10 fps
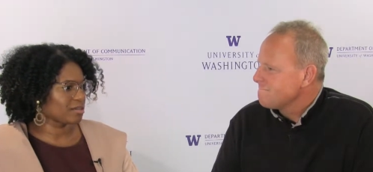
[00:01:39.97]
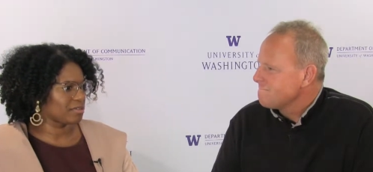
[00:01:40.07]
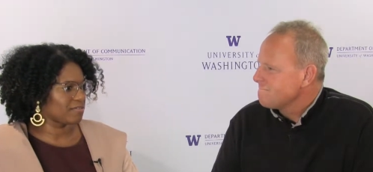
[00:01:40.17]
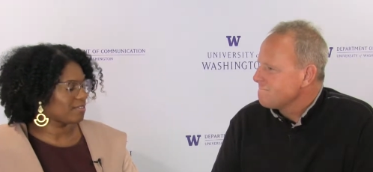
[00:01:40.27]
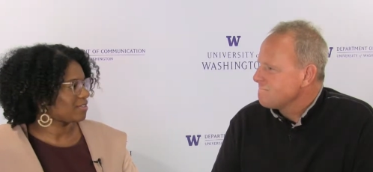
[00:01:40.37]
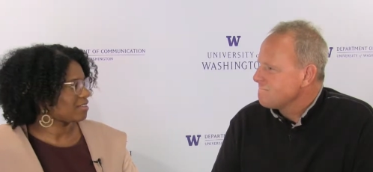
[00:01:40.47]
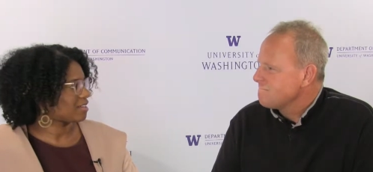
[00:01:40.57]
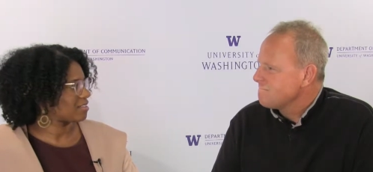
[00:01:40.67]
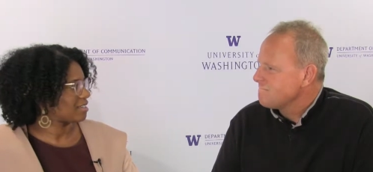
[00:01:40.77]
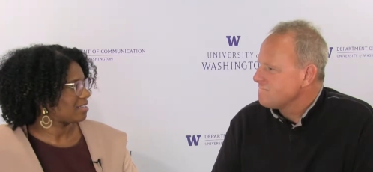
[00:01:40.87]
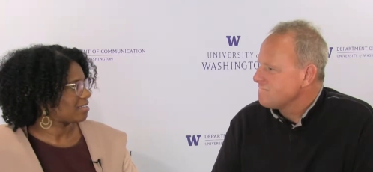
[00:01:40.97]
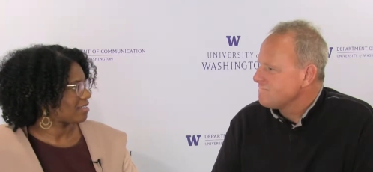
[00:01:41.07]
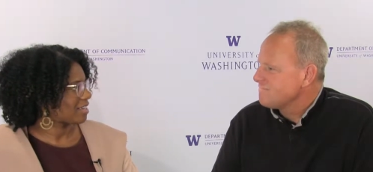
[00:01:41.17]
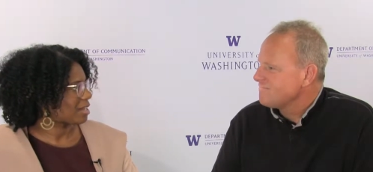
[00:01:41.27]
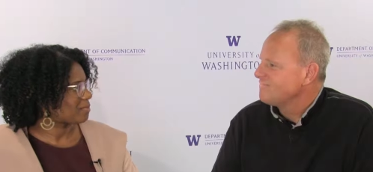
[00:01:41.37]
Speaker 1: to be 50,000 kids
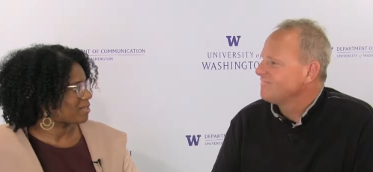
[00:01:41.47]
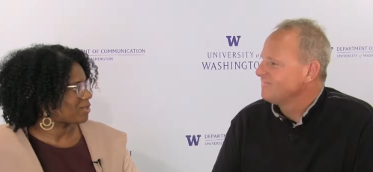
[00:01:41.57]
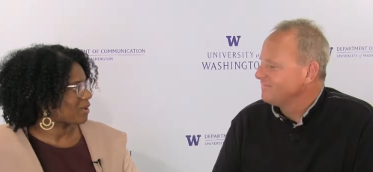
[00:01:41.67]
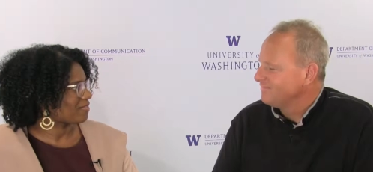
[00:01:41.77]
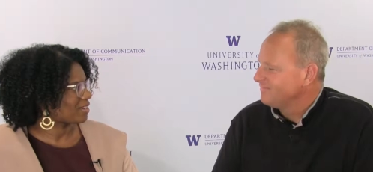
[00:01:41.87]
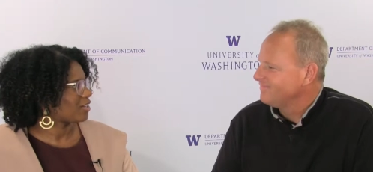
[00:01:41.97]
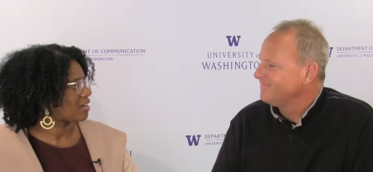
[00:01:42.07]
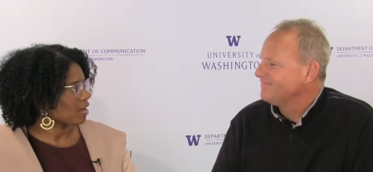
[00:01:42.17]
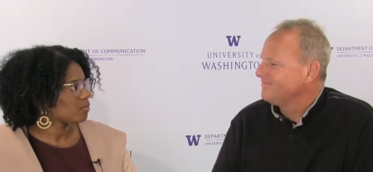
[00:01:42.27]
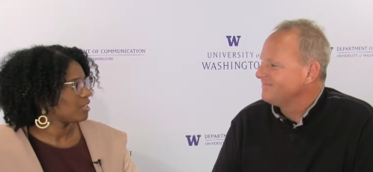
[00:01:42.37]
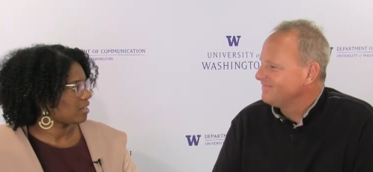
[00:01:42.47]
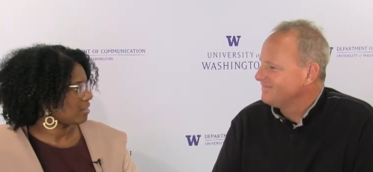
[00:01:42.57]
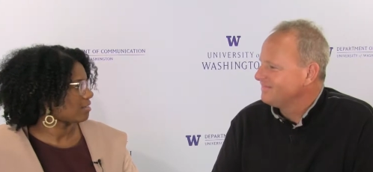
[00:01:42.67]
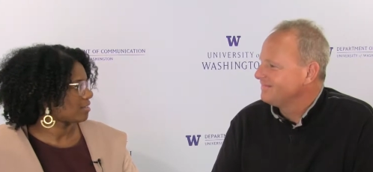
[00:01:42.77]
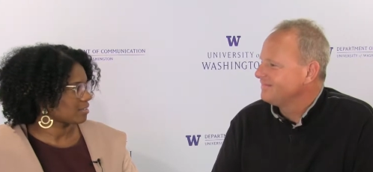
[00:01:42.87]
on the campus, so I figured I'll meet
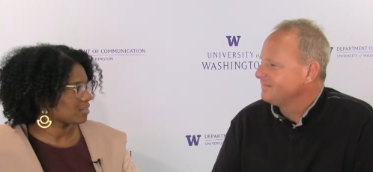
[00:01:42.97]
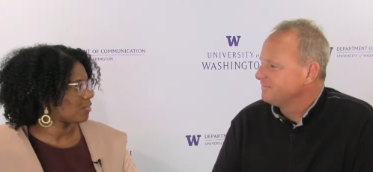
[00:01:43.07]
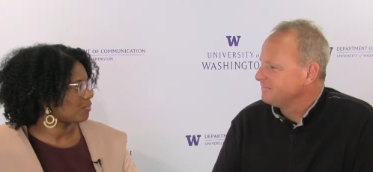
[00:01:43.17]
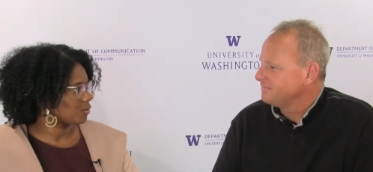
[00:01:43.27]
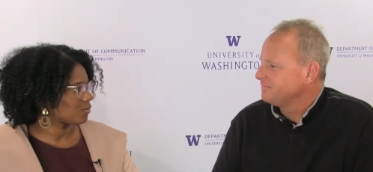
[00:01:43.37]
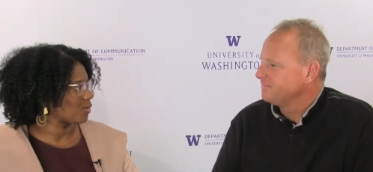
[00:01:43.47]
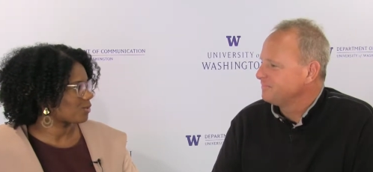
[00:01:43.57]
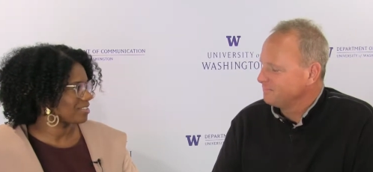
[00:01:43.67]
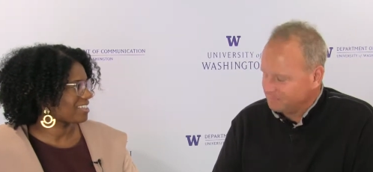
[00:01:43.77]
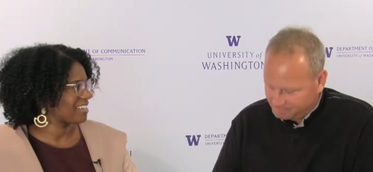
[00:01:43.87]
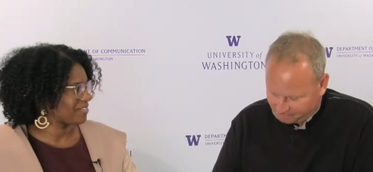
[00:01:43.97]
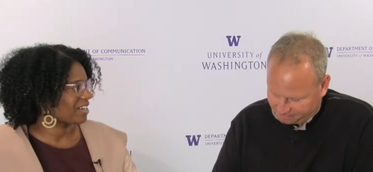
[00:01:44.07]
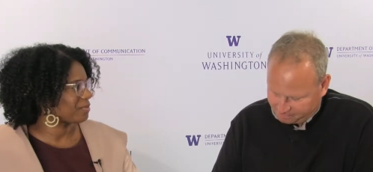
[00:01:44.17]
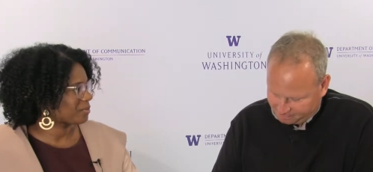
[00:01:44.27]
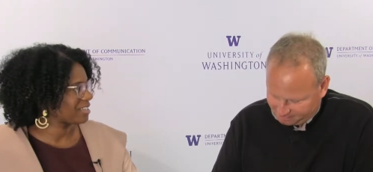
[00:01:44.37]
at least a few folks that I
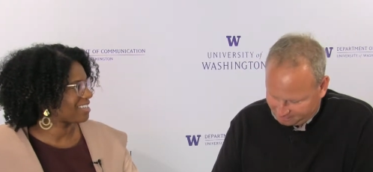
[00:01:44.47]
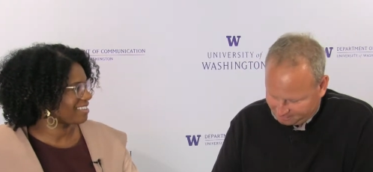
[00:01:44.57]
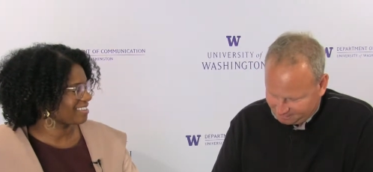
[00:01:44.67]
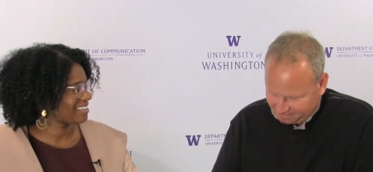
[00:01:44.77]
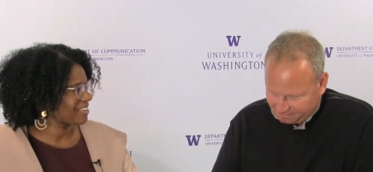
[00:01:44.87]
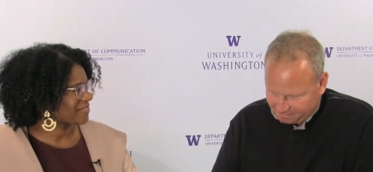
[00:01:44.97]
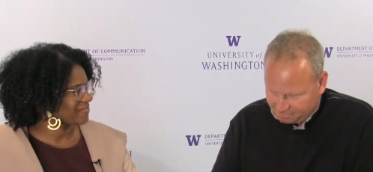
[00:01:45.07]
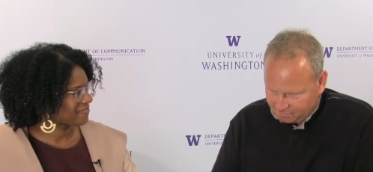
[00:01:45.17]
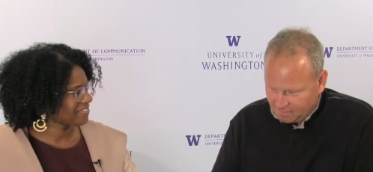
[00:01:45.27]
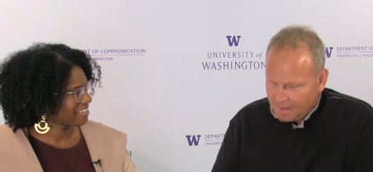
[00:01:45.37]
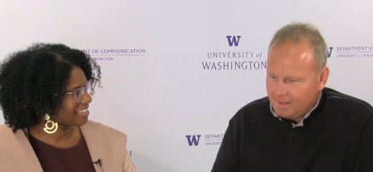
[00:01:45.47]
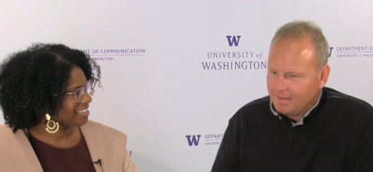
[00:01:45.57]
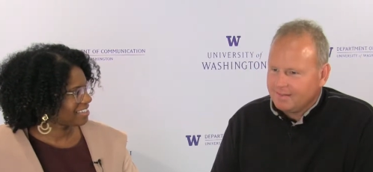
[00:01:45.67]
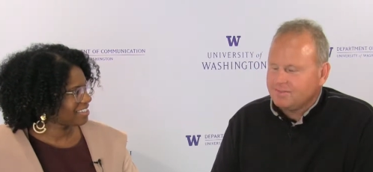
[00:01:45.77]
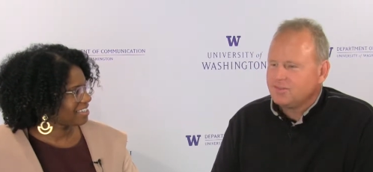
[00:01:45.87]
vibe with. So,
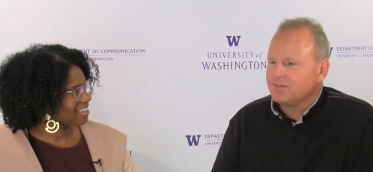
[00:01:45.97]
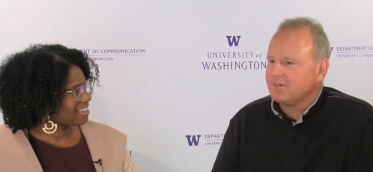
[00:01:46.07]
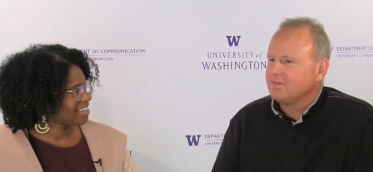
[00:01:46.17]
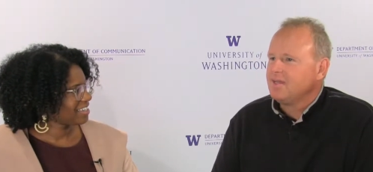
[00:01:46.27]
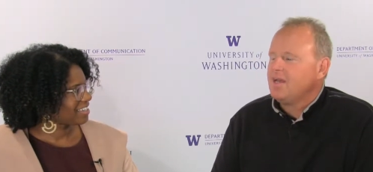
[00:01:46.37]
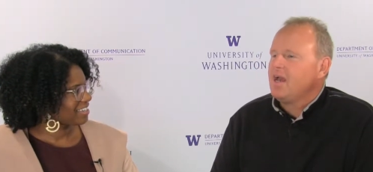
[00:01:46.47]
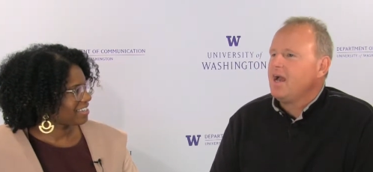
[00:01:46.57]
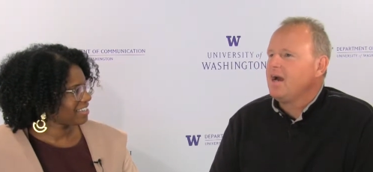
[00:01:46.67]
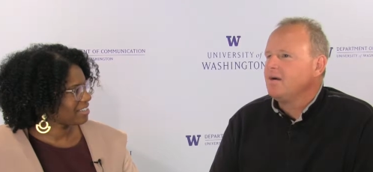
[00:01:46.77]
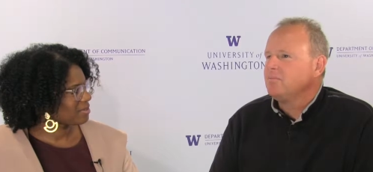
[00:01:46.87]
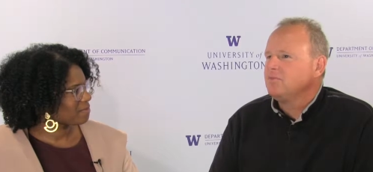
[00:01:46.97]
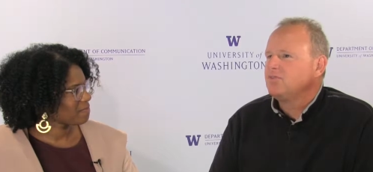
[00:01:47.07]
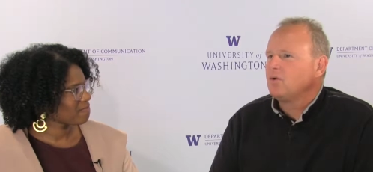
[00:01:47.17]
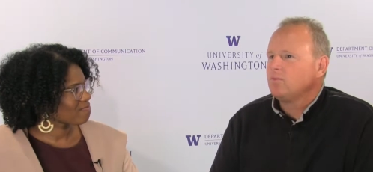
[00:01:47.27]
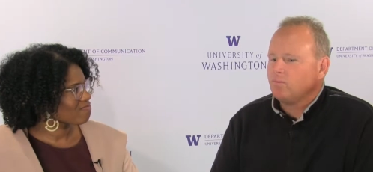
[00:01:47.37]
Speaker 2: sure. Um,
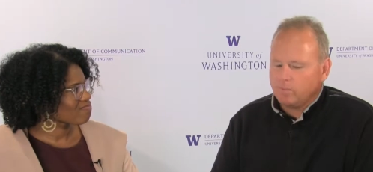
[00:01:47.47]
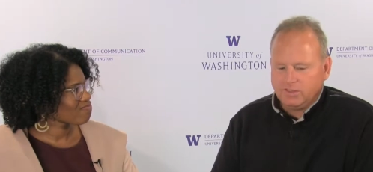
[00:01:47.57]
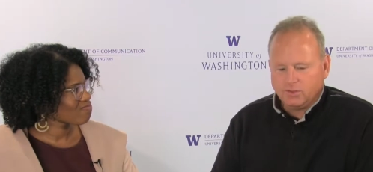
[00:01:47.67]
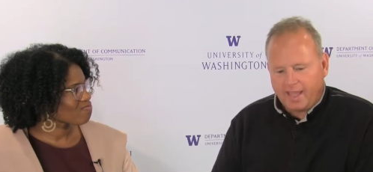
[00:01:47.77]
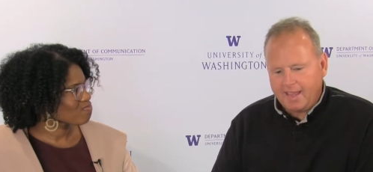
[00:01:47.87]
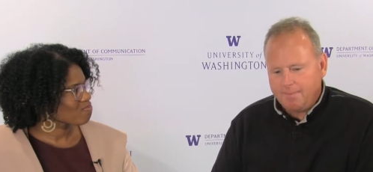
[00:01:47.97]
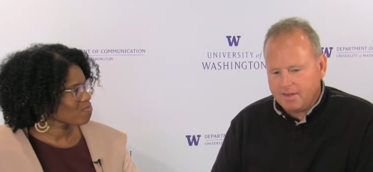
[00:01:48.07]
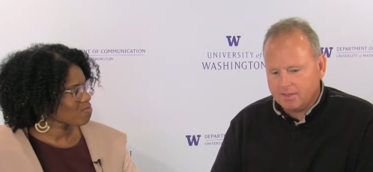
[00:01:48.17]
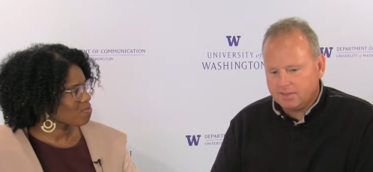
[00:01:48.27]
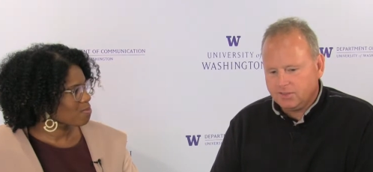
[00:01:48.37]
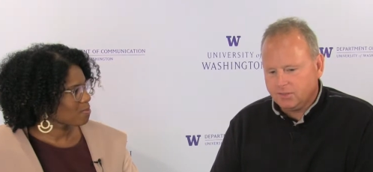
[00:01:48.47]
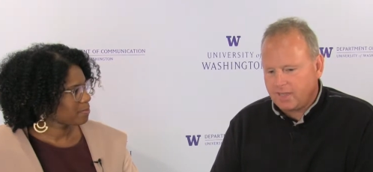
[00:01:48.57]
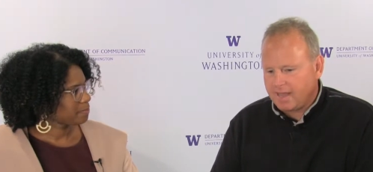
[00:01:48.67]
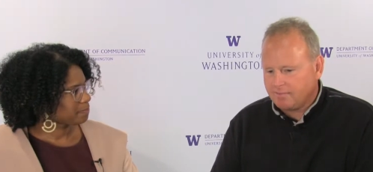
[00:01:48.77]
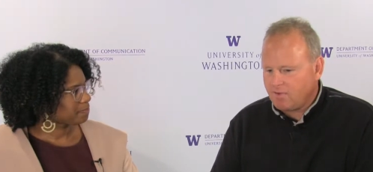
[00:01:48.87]
so when you came here, you
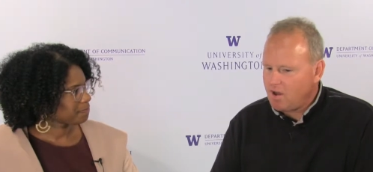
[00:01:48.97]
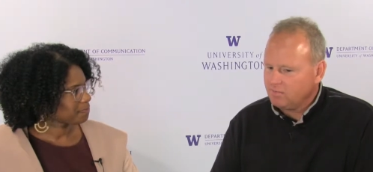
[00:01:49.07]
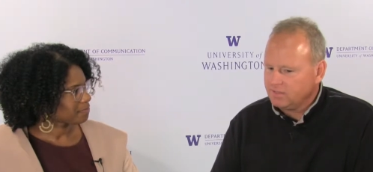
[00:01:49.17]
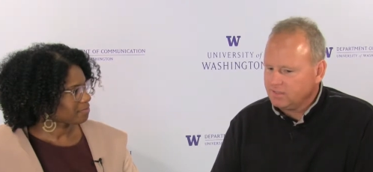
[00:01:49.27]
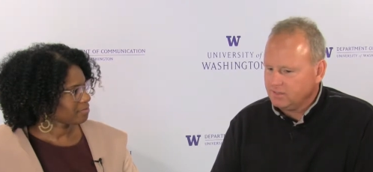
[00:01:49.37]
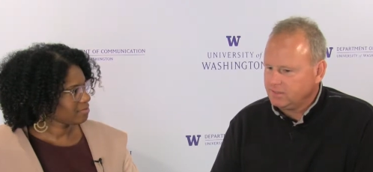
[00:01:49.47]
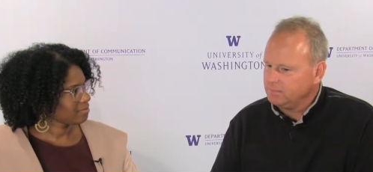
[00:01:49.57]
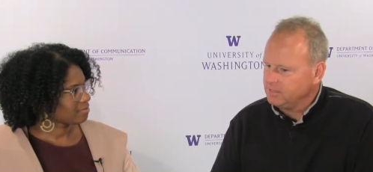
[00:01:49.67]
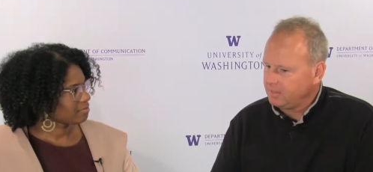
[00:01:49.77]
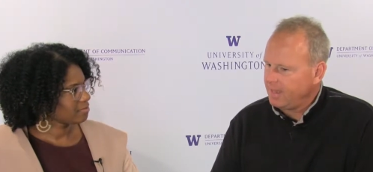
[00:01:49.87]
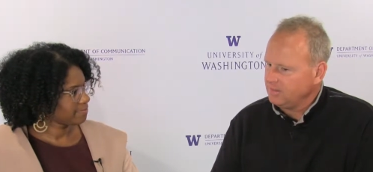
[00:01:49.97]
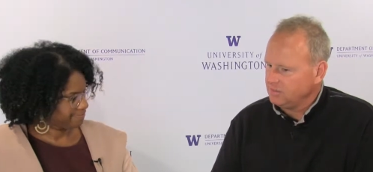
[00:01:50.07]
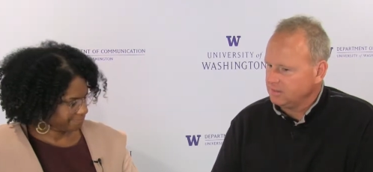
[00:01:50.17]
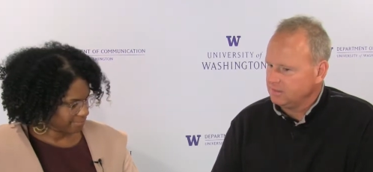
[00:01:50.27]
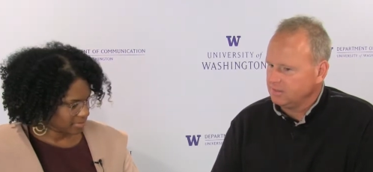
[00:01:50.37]
got involved in
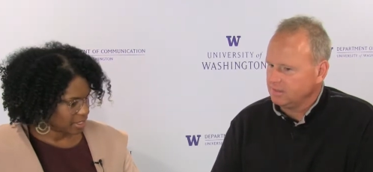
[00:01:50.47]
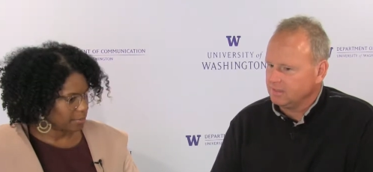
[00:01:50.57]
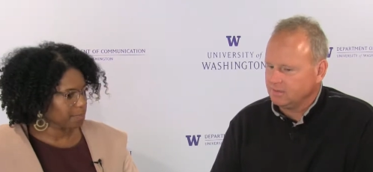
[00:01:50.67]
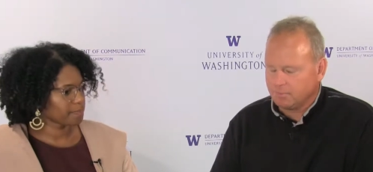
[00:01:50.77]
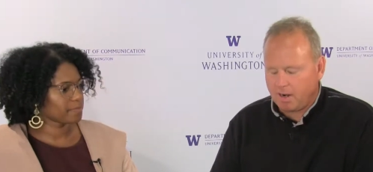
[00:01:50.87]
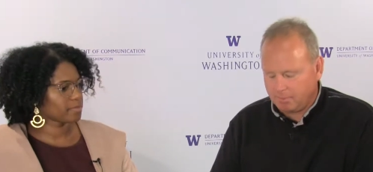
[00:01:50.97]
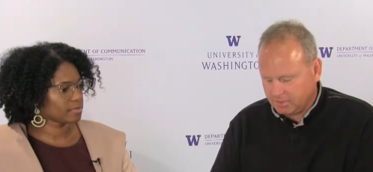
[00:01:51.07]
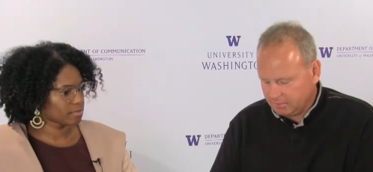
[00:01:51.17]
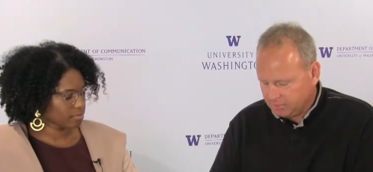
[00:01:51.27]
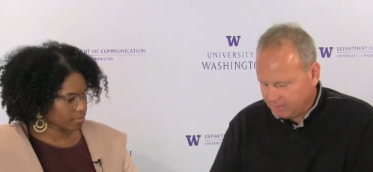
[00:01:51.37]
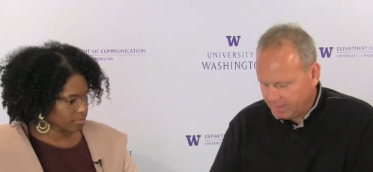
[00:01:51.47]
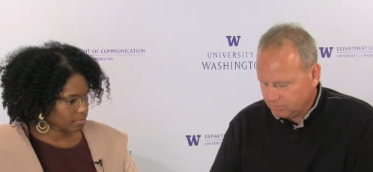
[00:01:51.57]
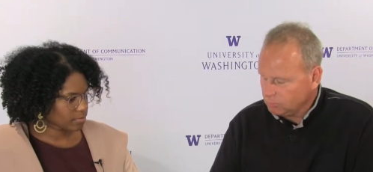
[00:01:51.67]
communication, the Department of Communication.